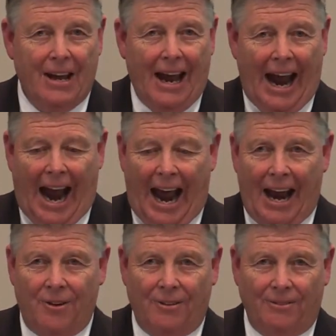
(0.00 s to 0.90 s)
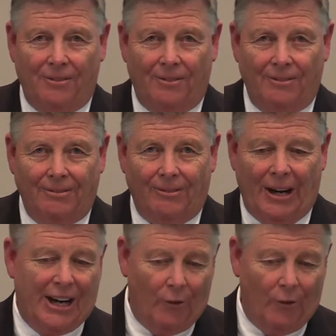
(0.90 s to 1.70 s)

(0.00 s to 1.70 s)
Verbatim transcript: And we could